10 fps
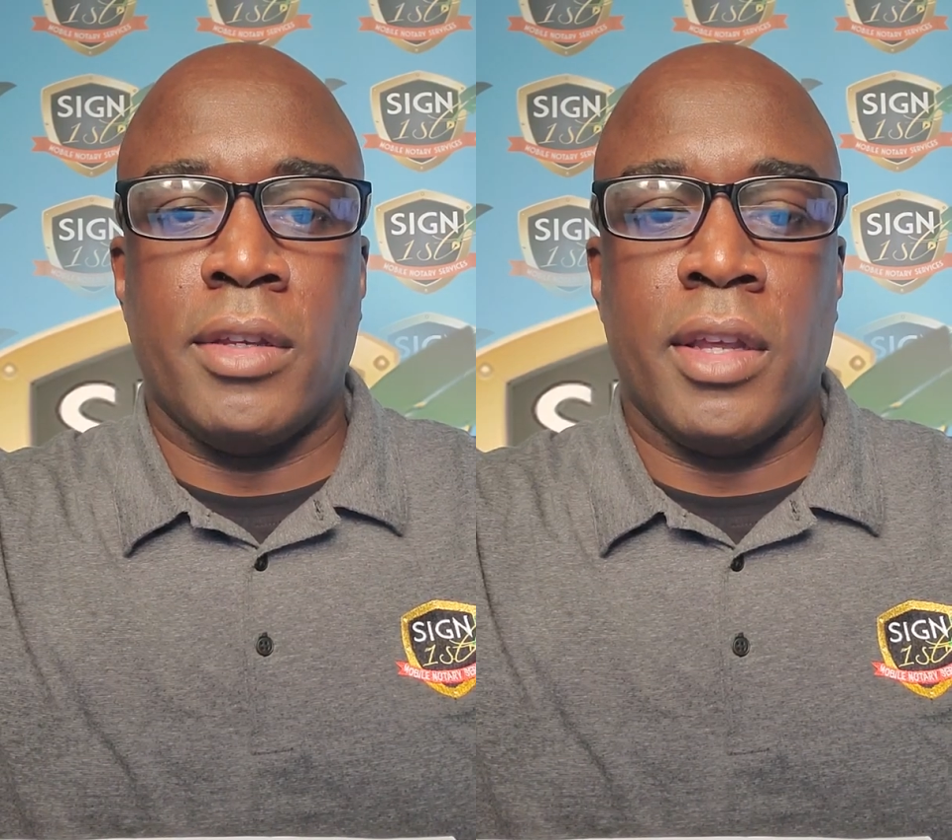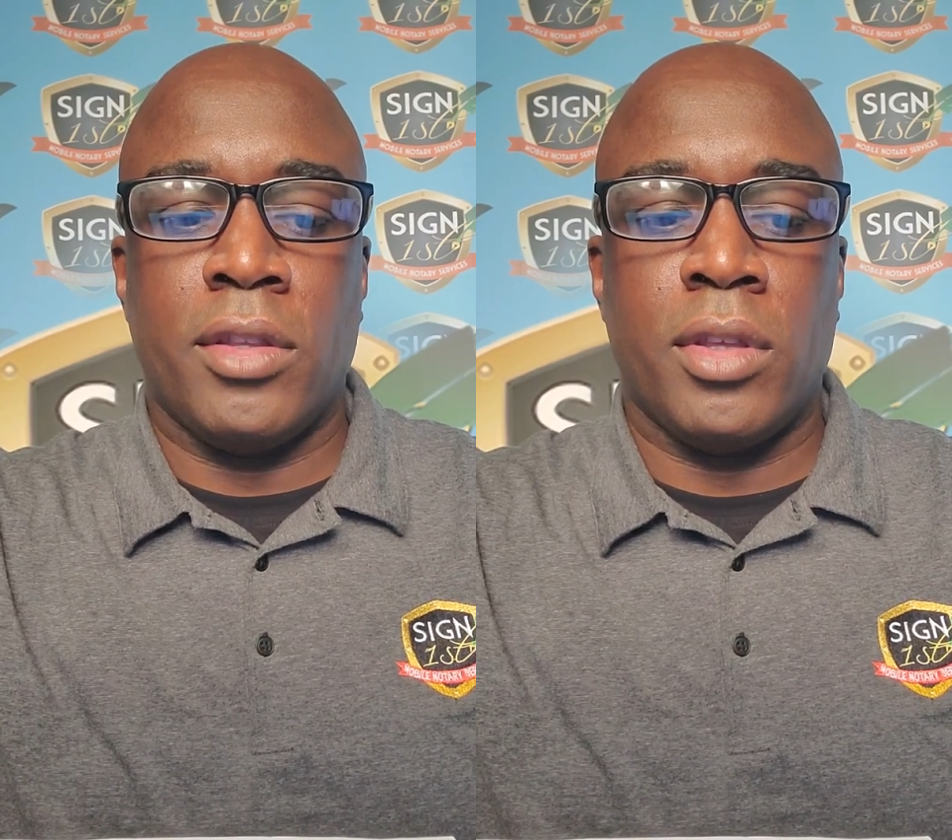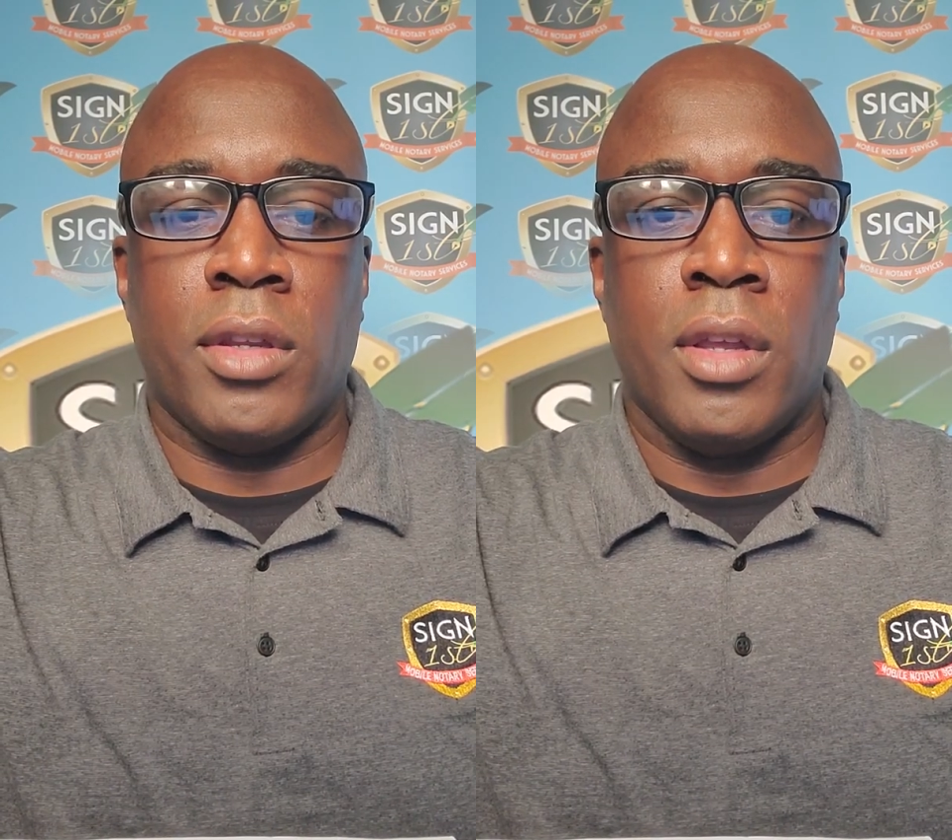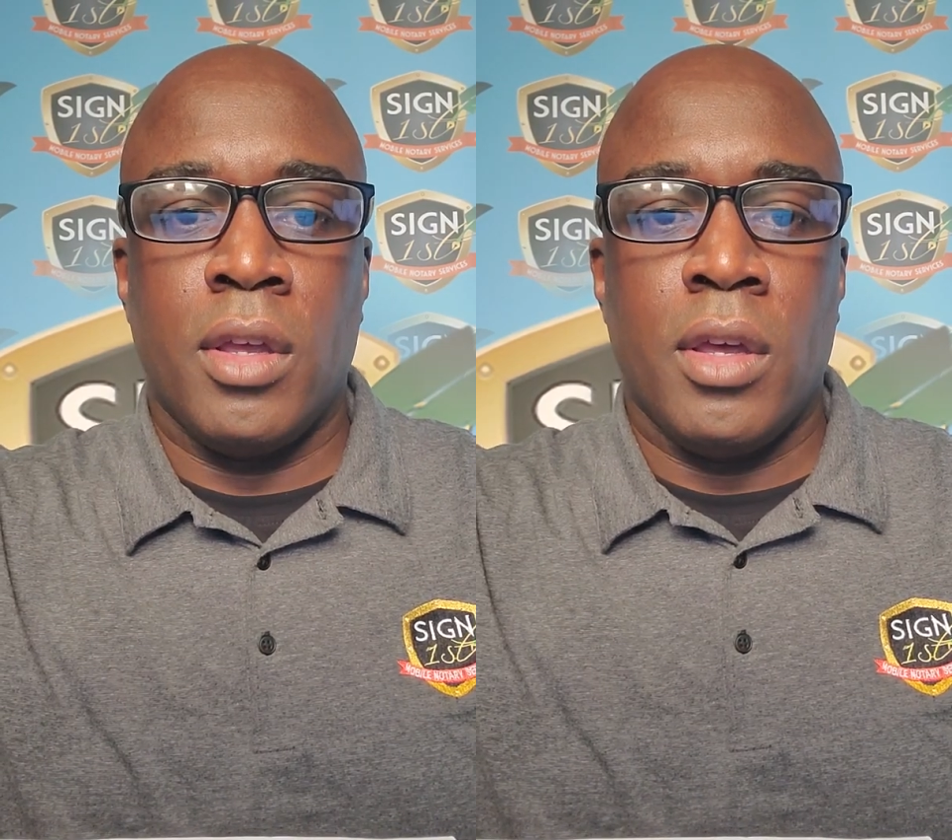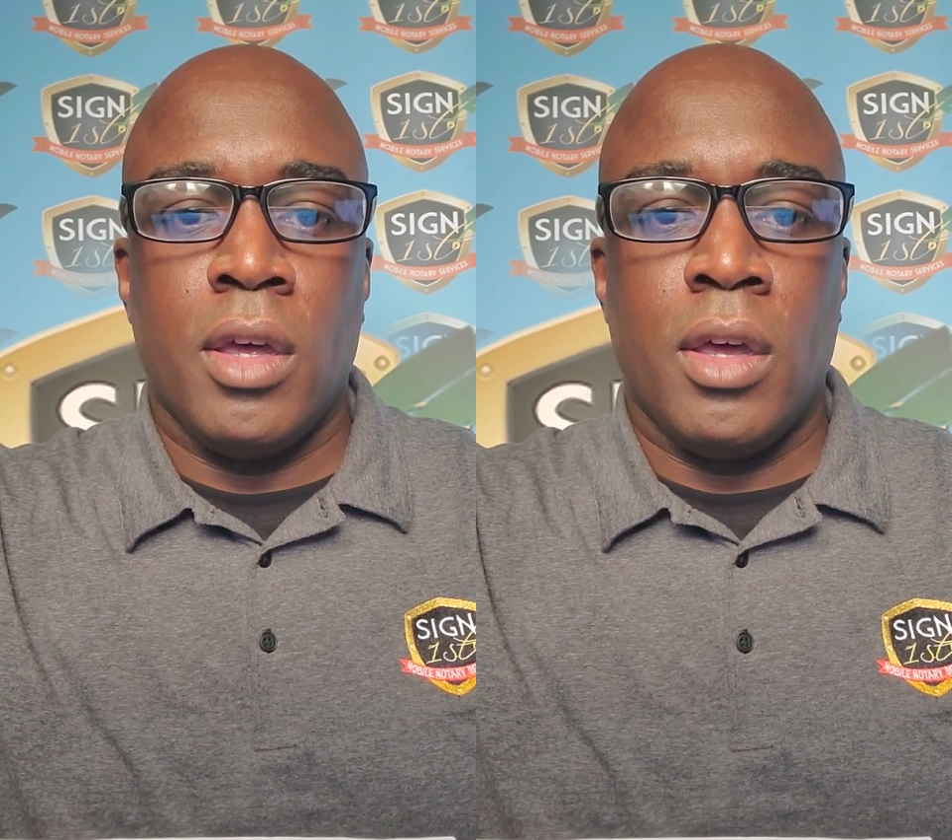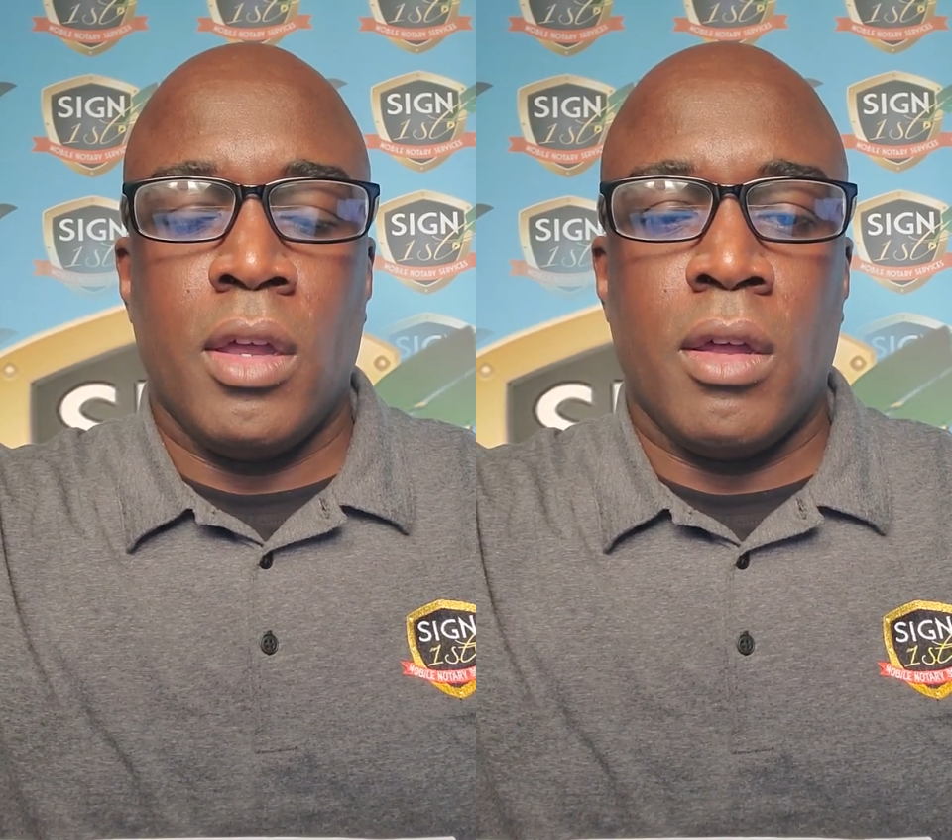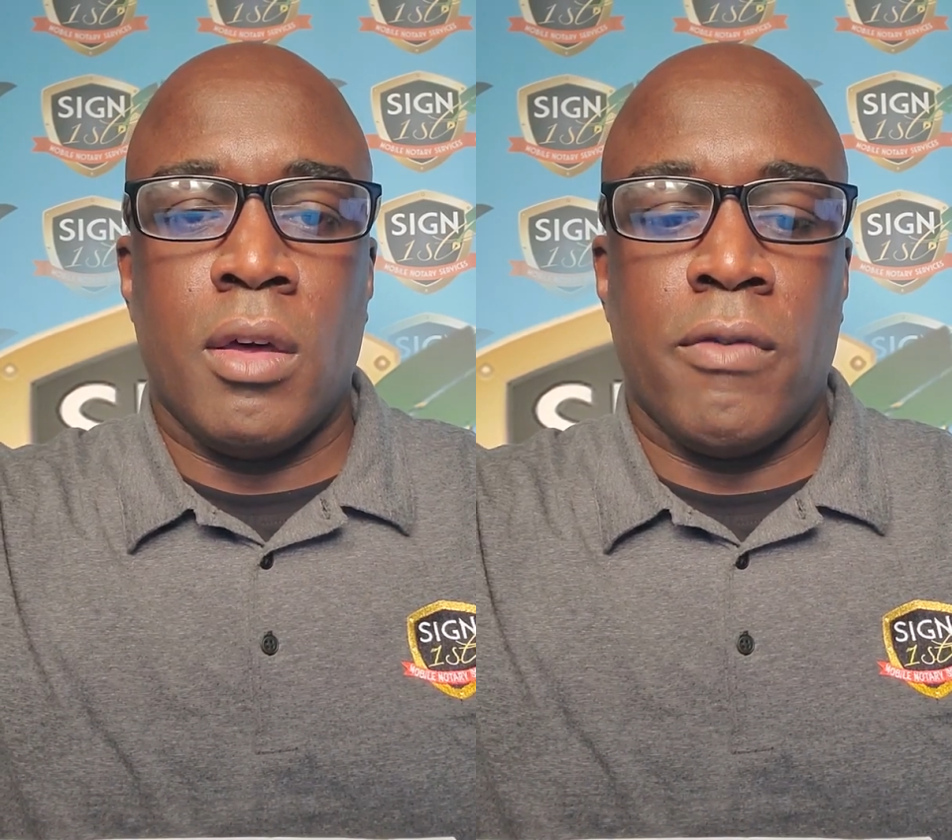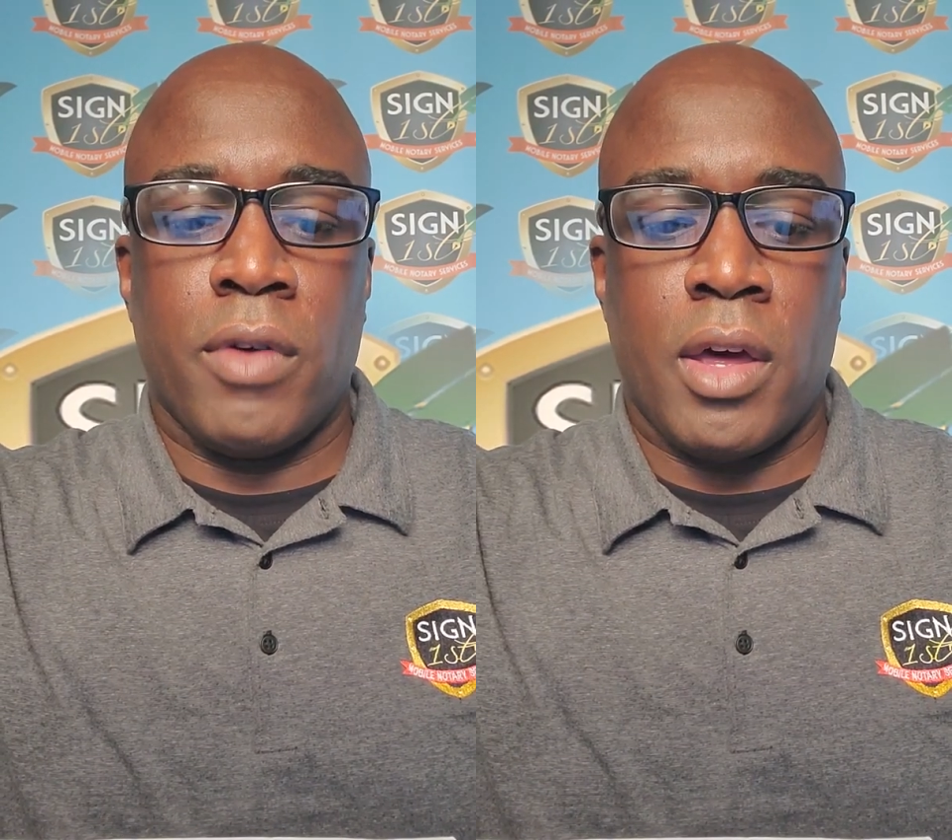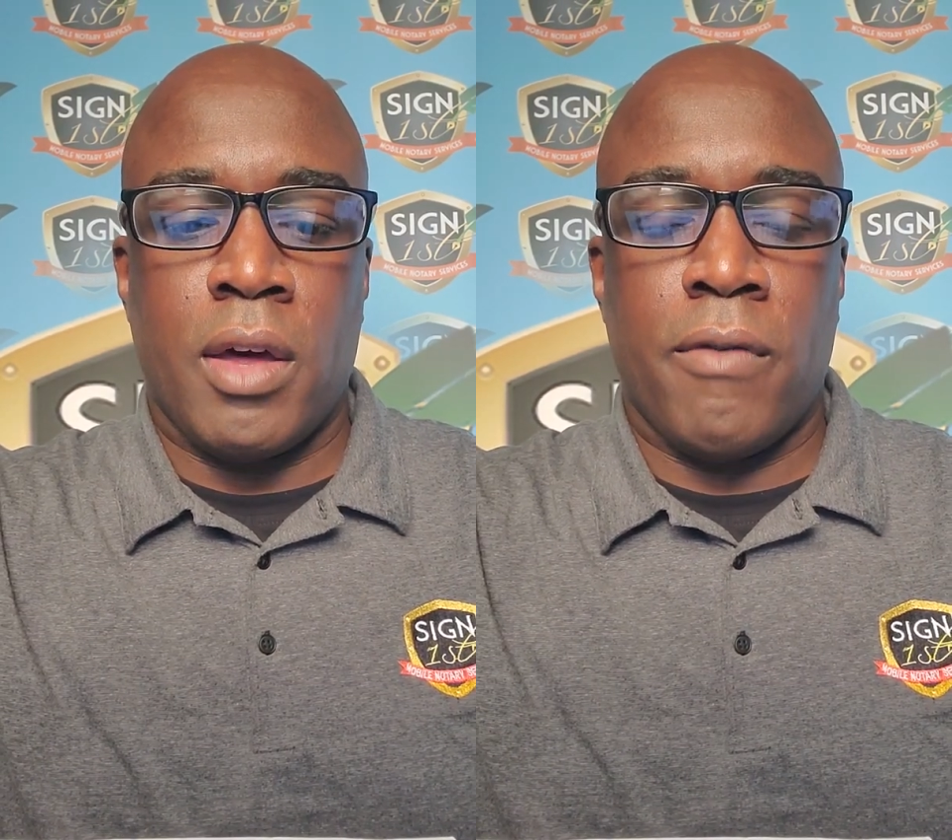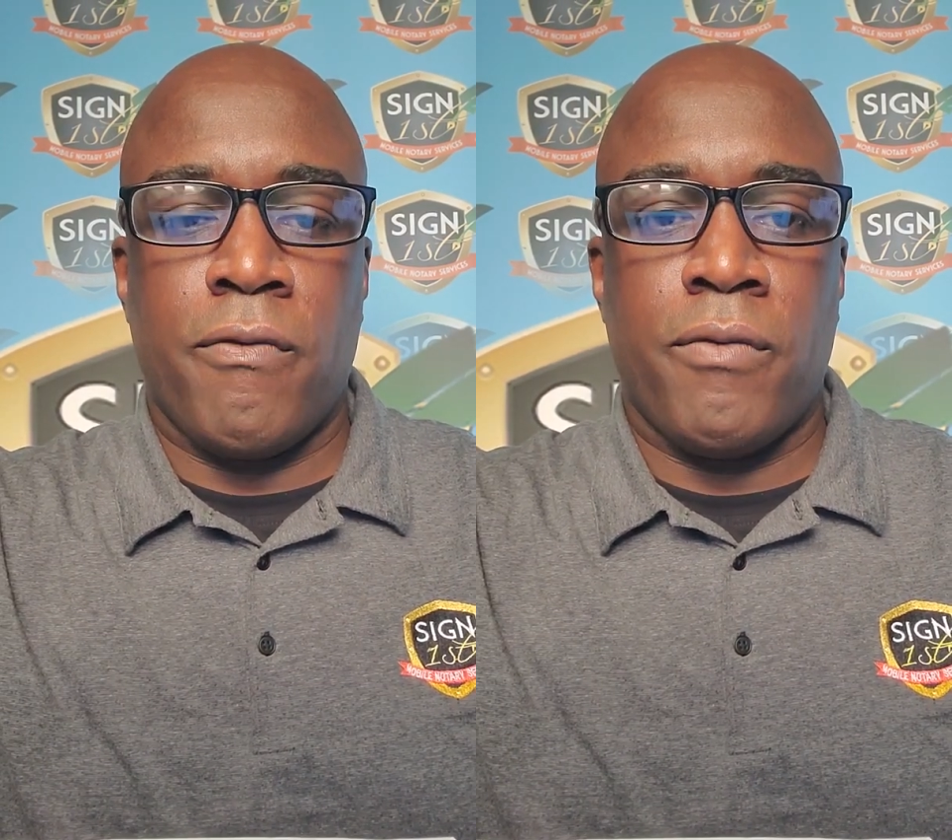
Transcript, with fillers: edition of uh,